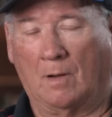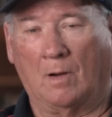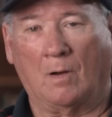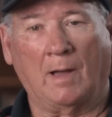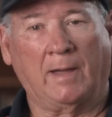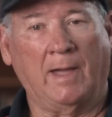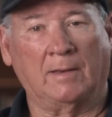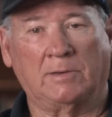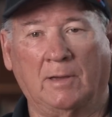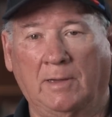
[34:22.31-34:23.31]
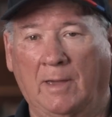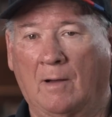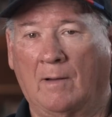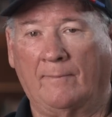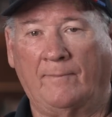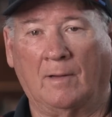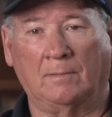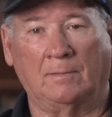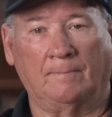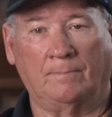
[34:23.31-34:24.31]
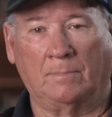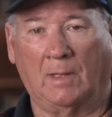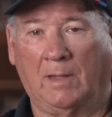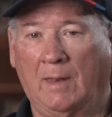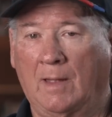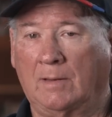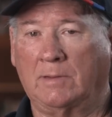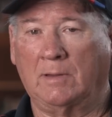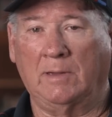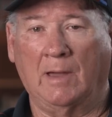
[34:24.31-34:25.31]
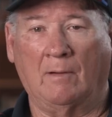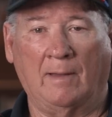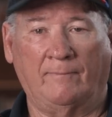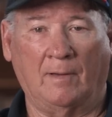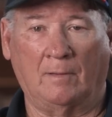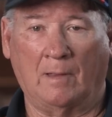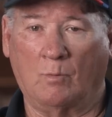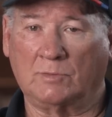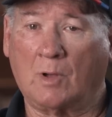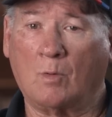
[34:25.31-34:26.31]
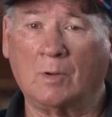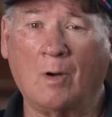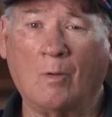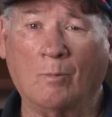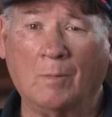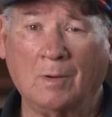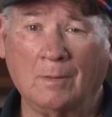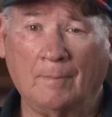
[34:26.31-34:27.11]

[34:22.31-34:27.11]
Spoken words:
Oh, I can't tell you how I felt. I cannot tell you how I felt. I was going home.